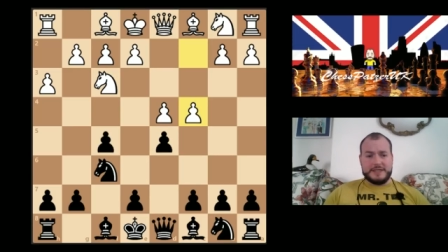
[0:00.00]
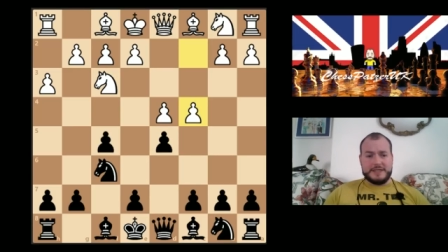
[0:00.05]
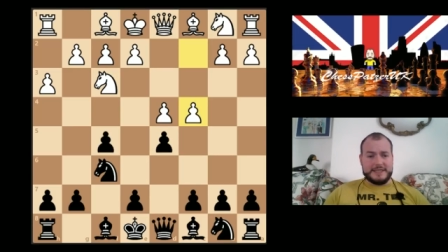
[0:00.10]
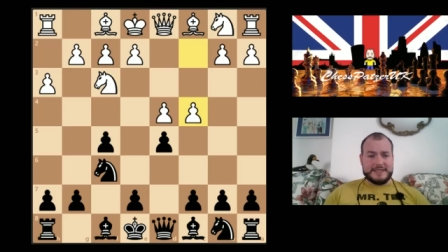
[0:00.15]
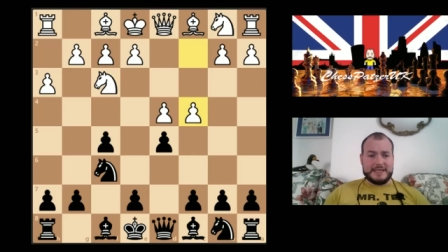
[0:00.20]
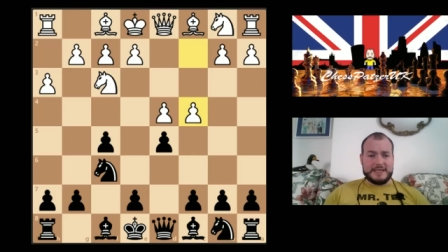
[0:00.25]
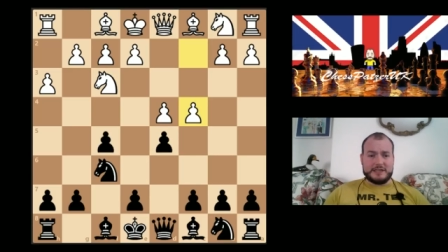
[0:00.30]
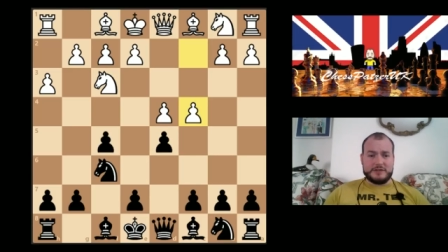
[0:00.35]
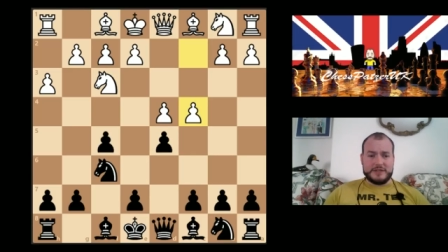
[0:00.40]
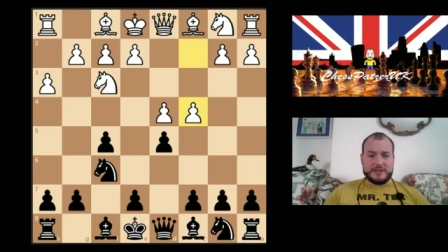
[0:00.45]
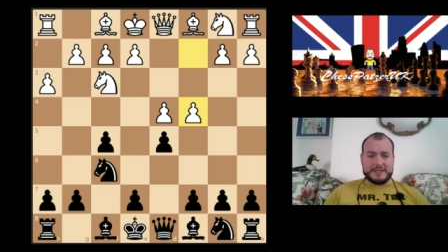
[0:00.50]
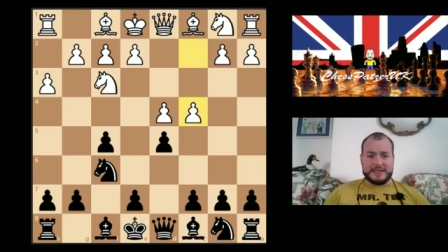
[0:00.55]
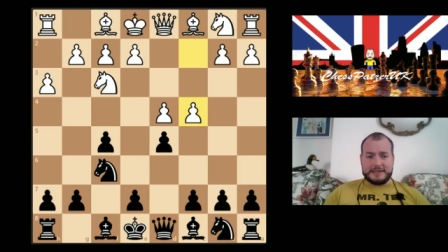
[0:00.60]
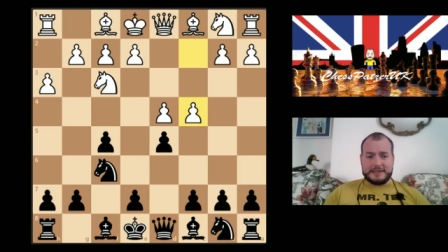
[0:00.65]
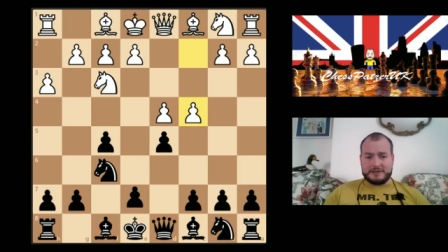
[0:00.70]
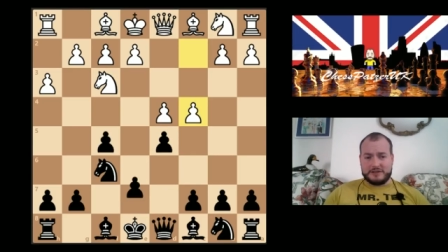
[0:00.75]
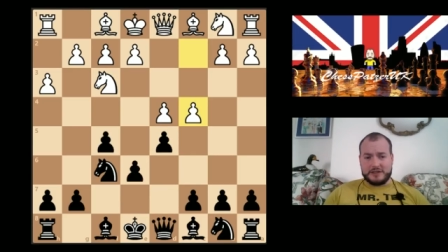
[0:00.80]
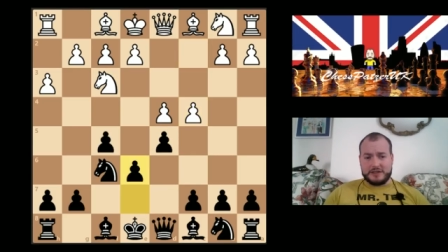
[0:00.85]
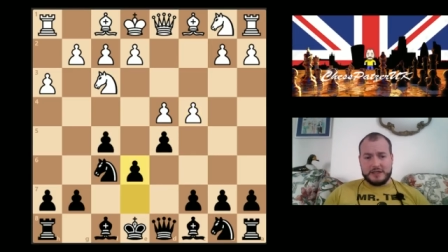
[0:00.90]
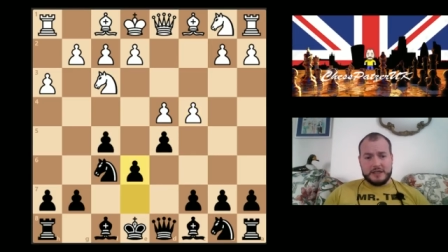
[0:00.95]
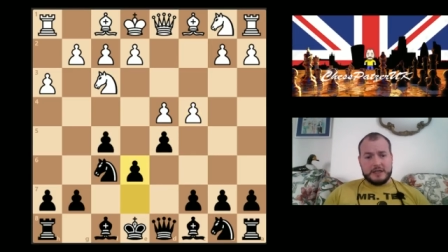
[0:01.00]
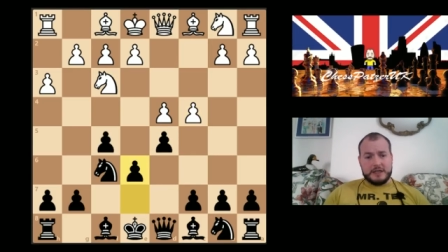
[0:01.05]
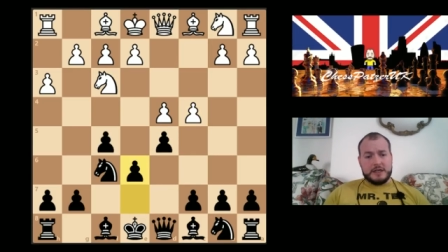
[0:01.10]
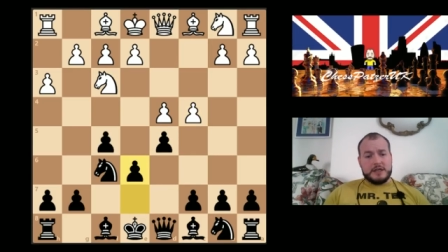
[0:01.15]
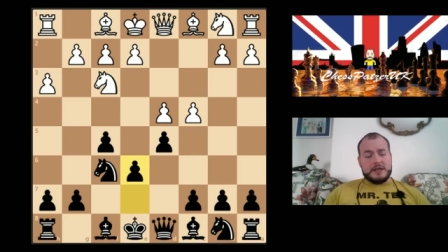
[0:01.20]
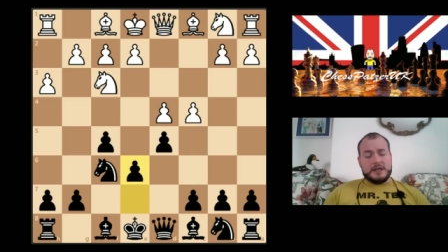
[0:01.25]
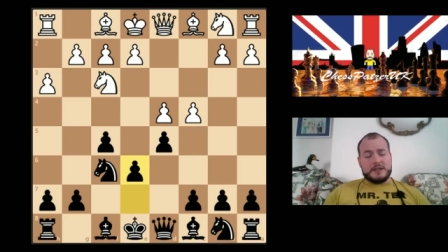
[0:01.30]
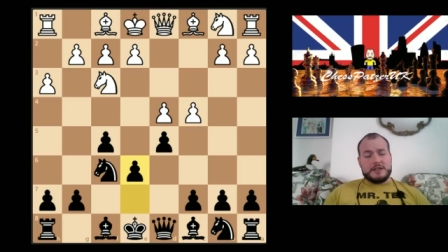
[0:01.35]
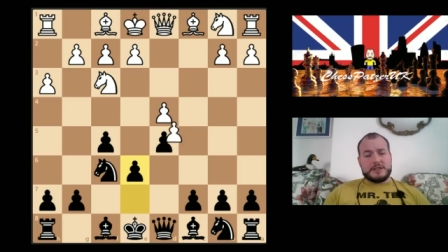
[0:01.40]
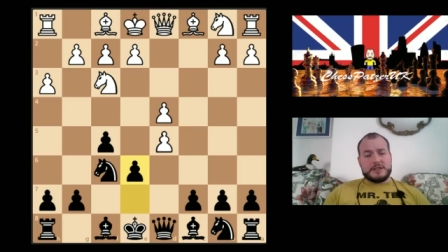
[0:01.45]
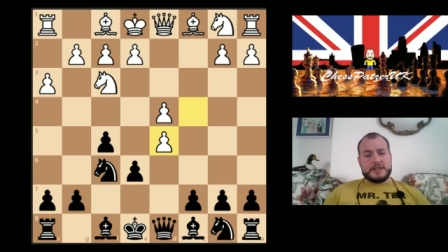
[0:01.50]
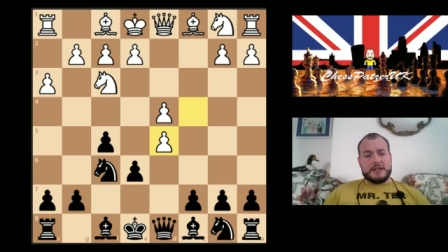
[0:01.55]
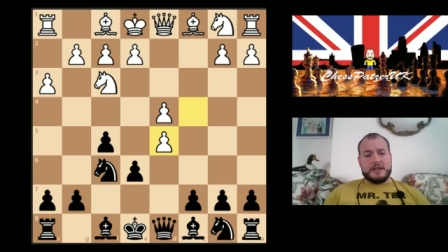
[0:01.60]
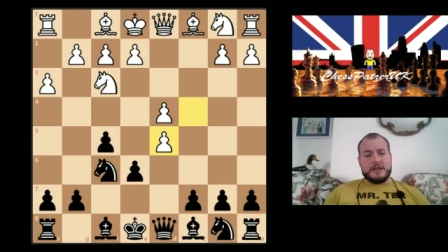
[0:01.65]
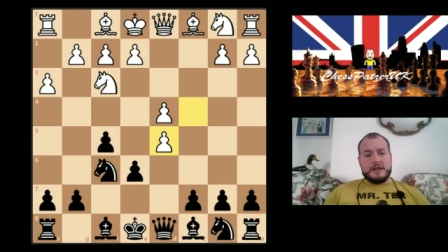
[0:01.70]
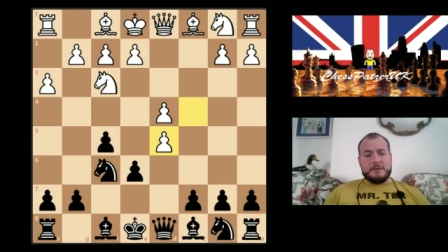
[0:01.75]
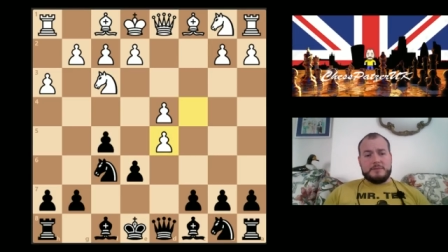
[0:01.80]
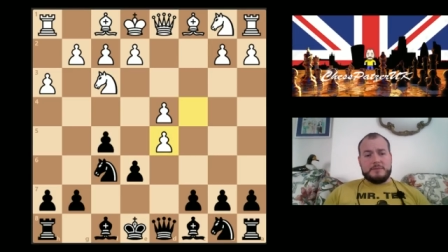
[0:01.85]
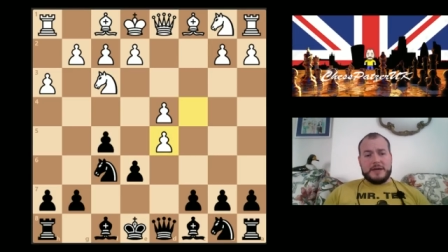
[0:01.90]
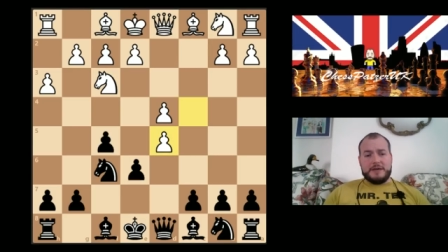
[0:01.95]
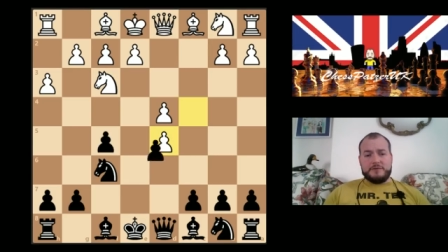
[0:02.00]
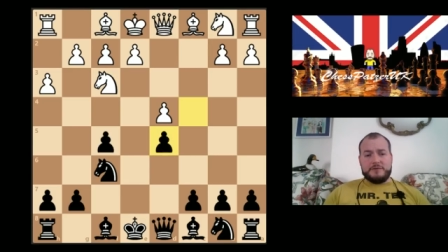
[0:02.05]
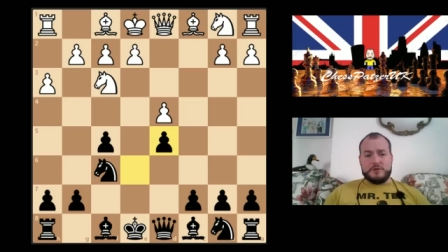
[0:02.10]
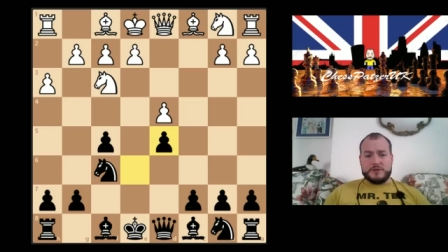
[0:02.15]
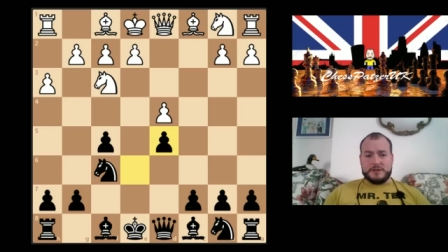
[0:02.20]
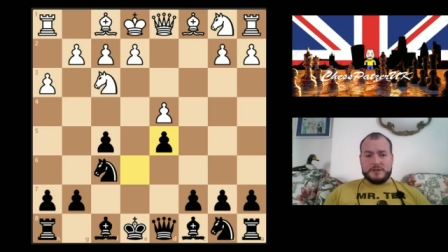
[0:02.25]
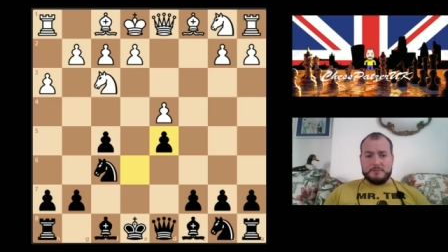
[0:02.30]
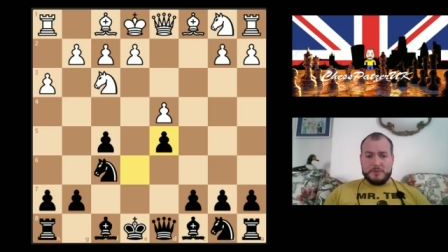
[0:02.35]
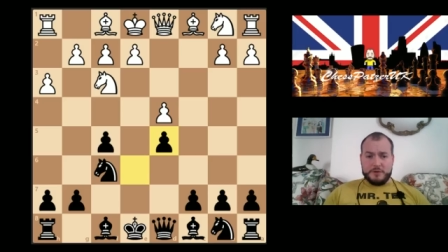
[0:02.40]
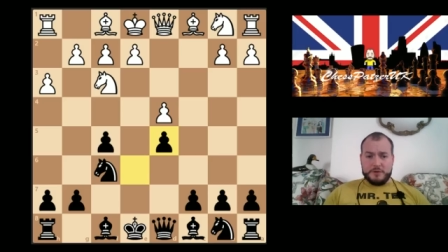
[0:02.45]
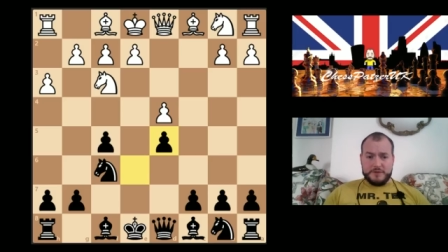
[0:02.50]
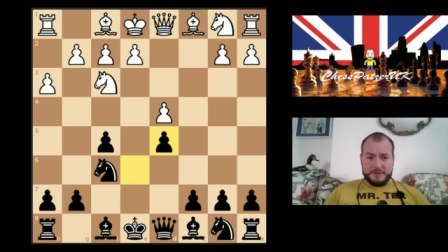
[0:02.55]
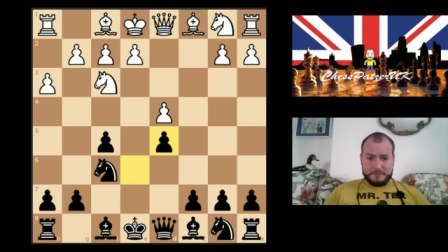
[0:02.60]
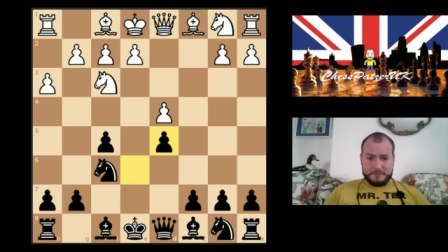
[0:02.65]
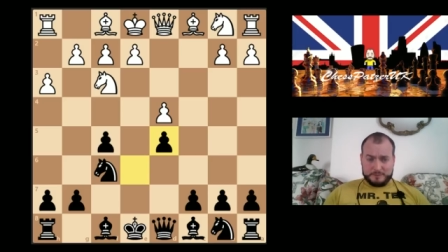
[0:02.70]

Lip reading: etc., etc. Just going to play through some moves.